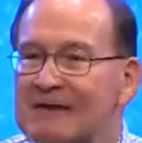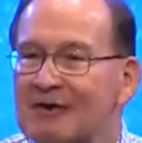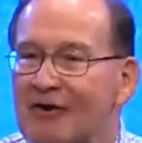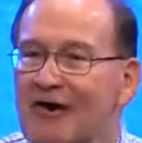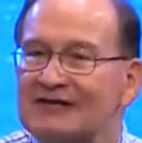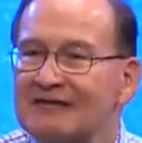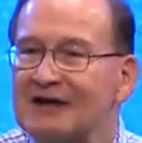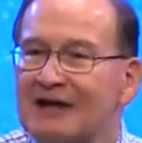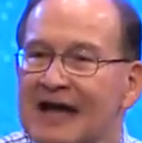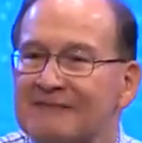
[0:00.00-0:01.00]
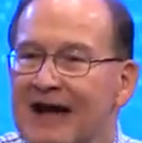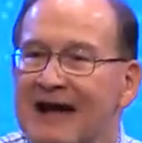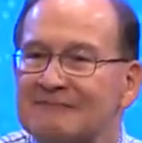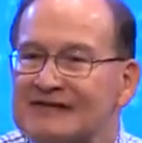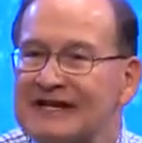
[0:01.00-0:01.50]
and because you're living the life
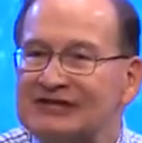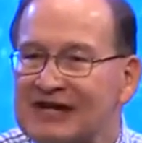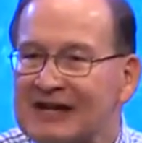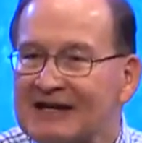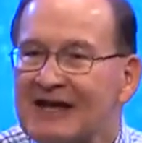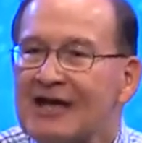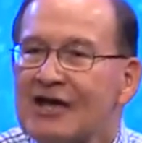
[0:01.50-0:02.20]
I'm teaching,